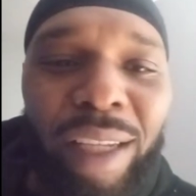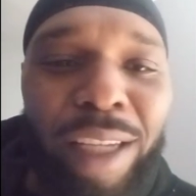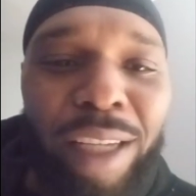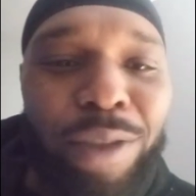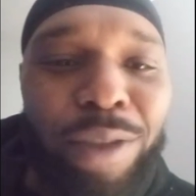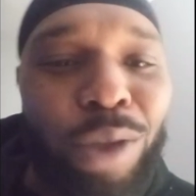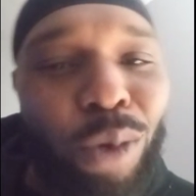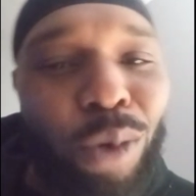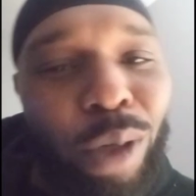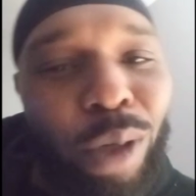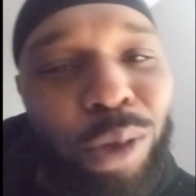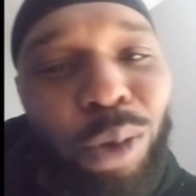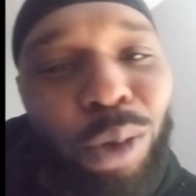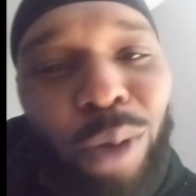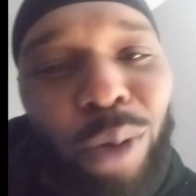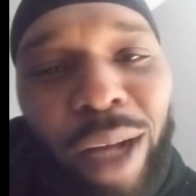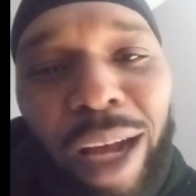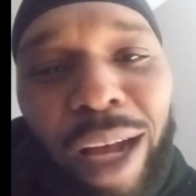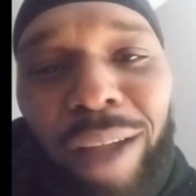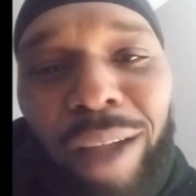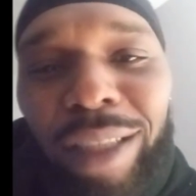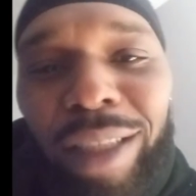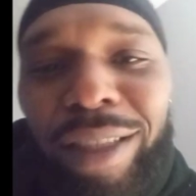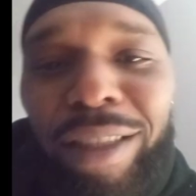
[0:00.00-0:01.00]
He's going through
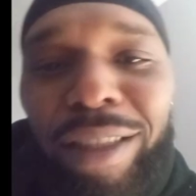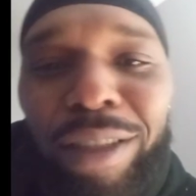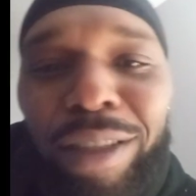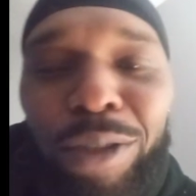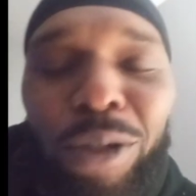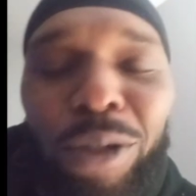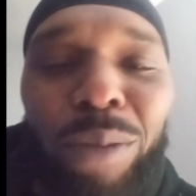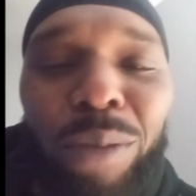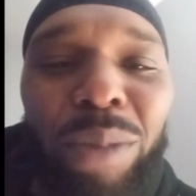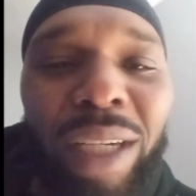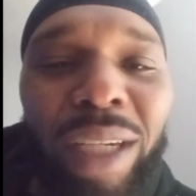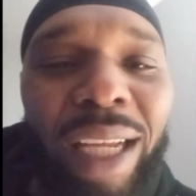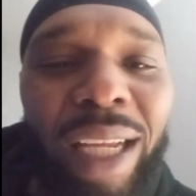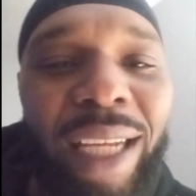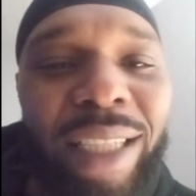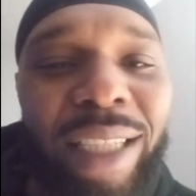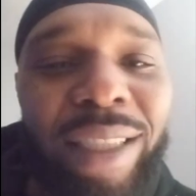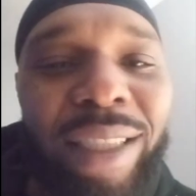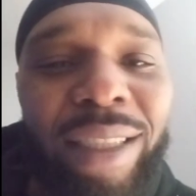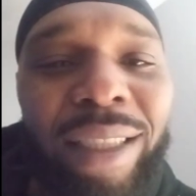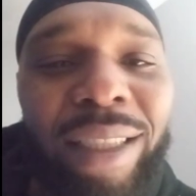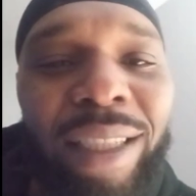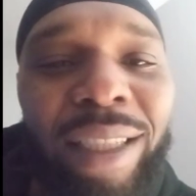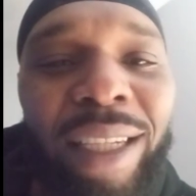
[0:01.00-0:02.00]
all this
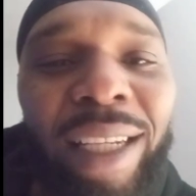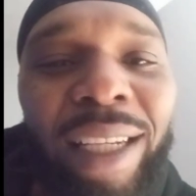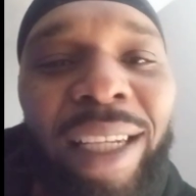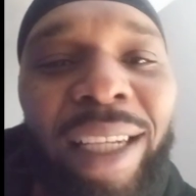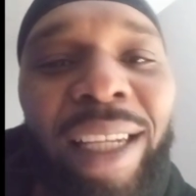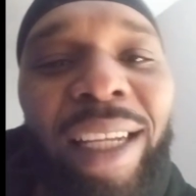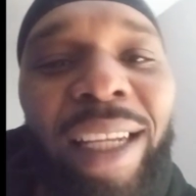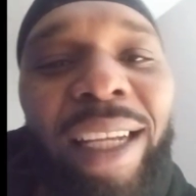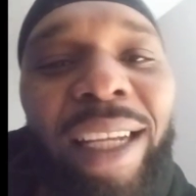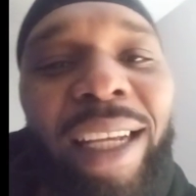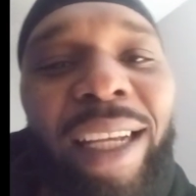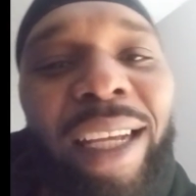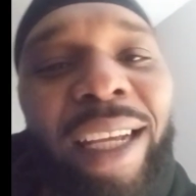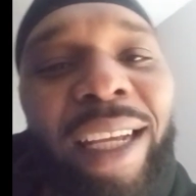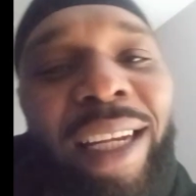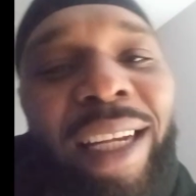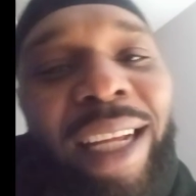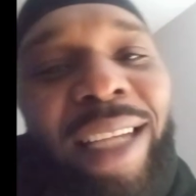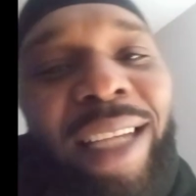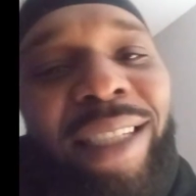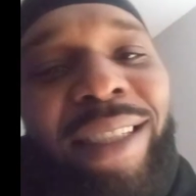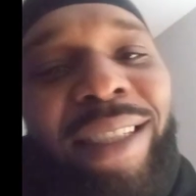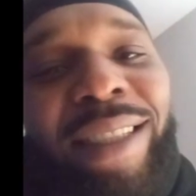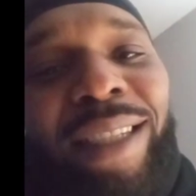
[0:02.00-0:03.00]
discrimination, and
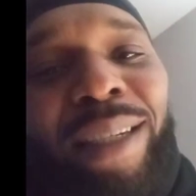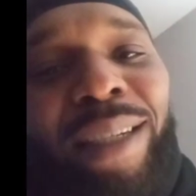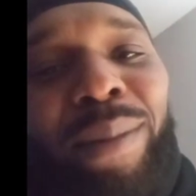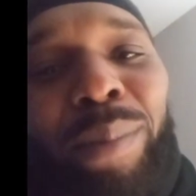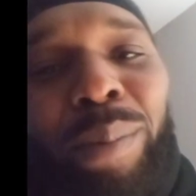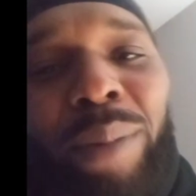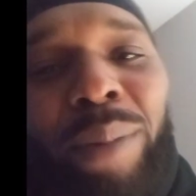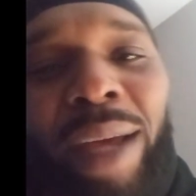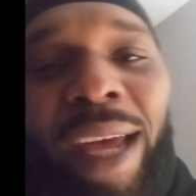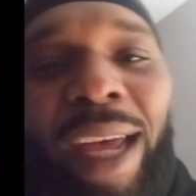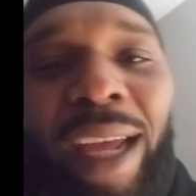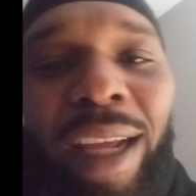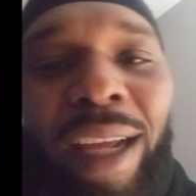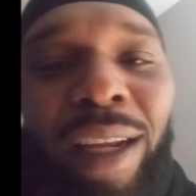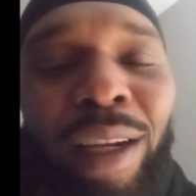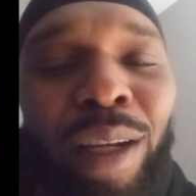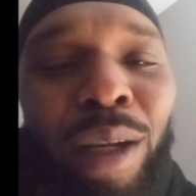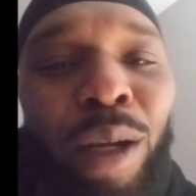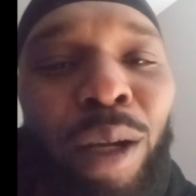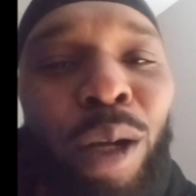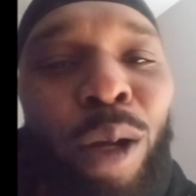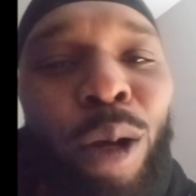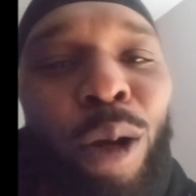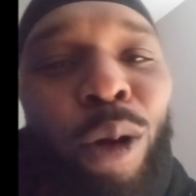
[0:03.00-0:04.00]
they sitting back
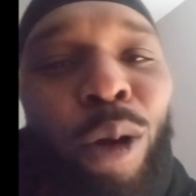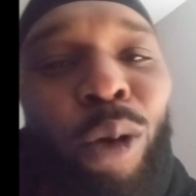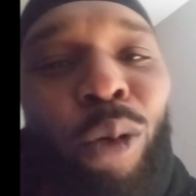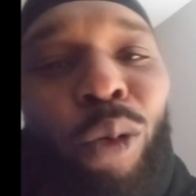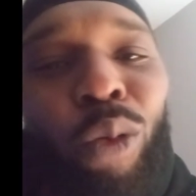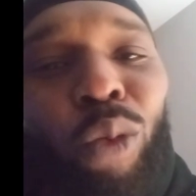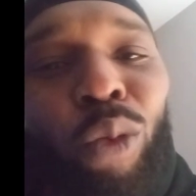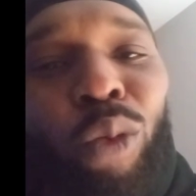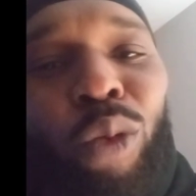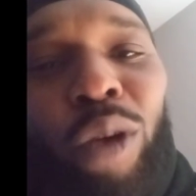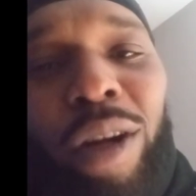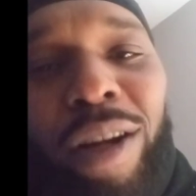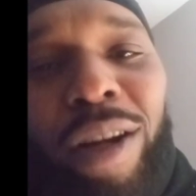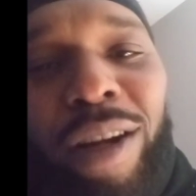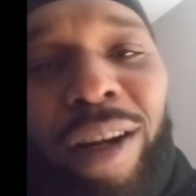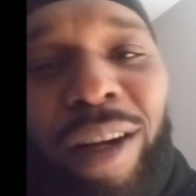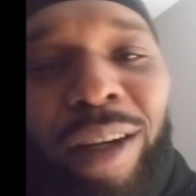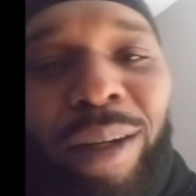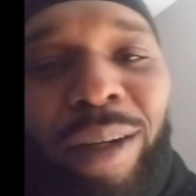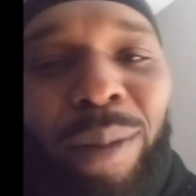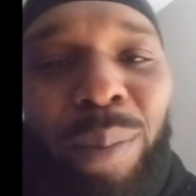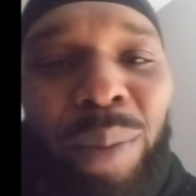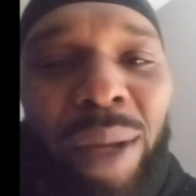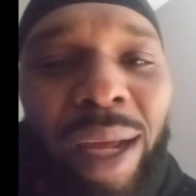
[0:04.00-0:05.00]

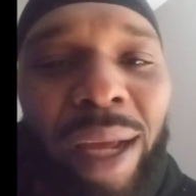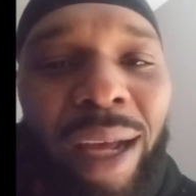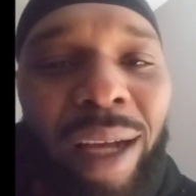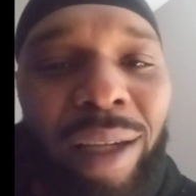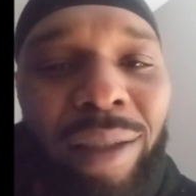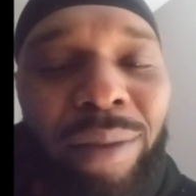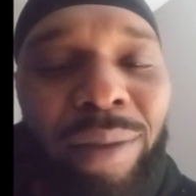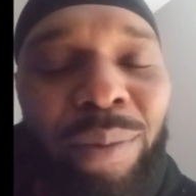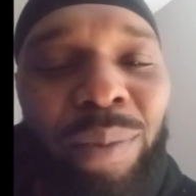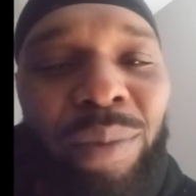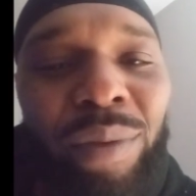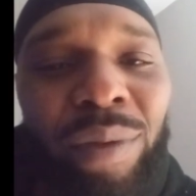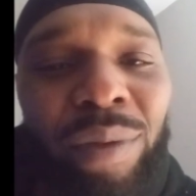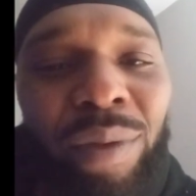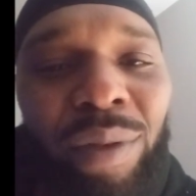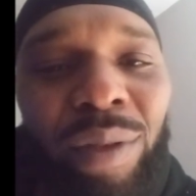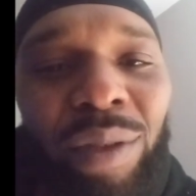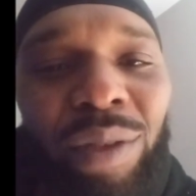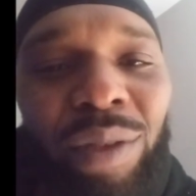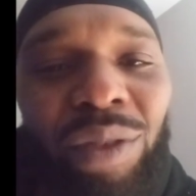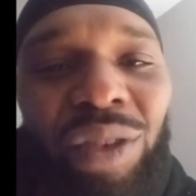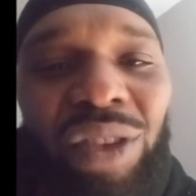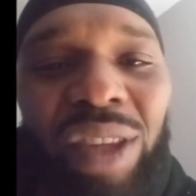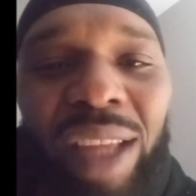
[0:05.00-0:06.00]
worried about
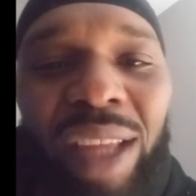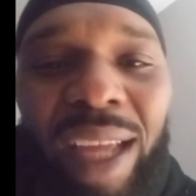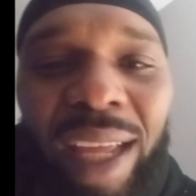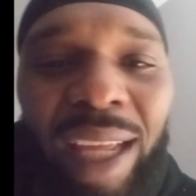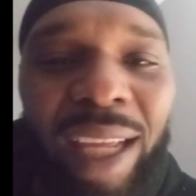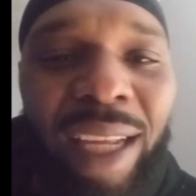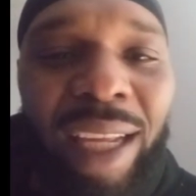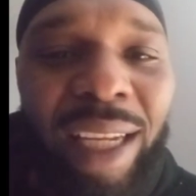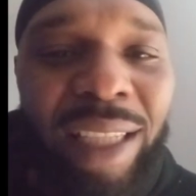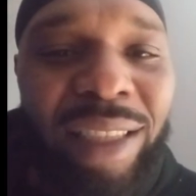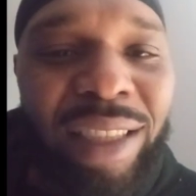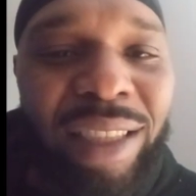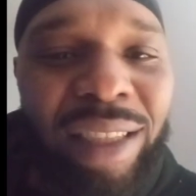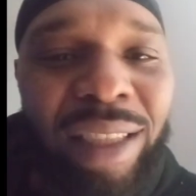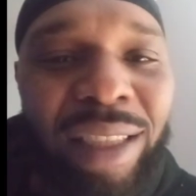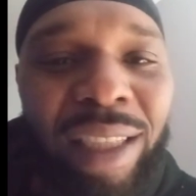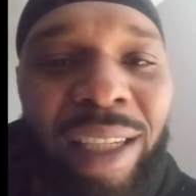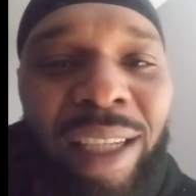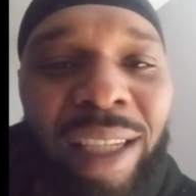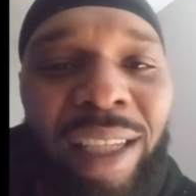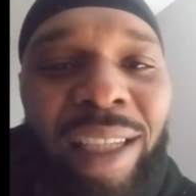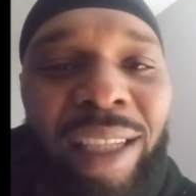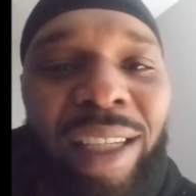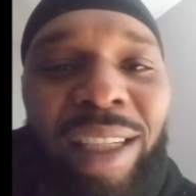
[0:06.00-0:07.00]
things
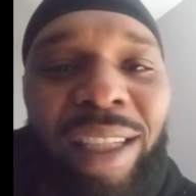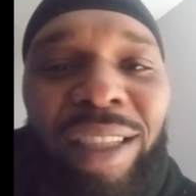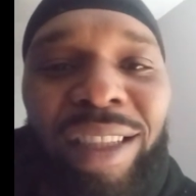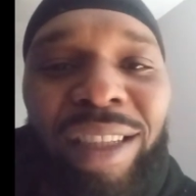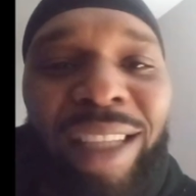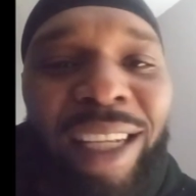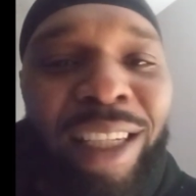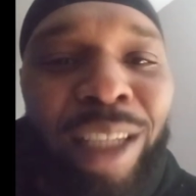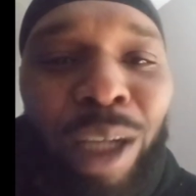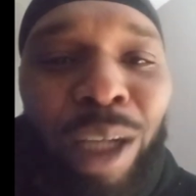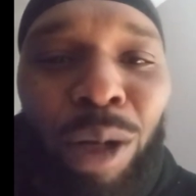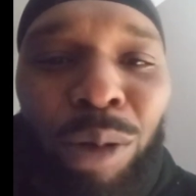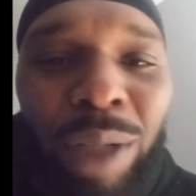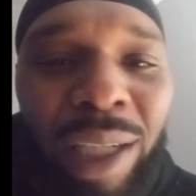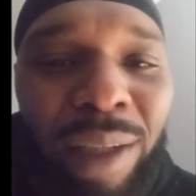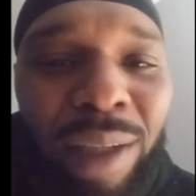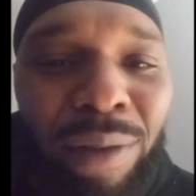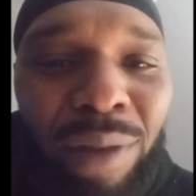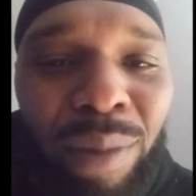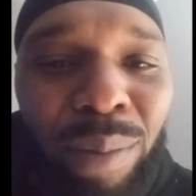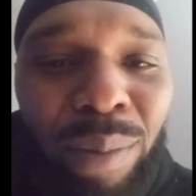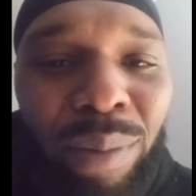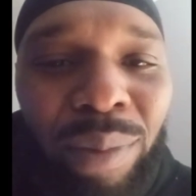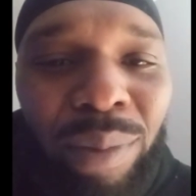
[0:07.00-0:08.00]
that don't
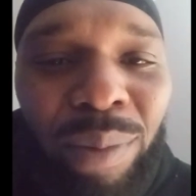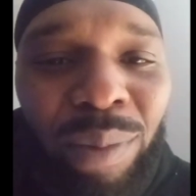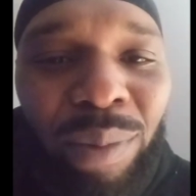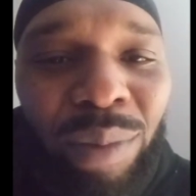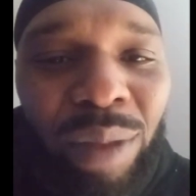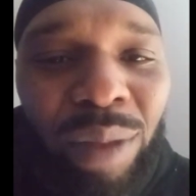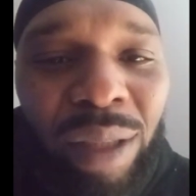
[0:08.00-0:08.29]
even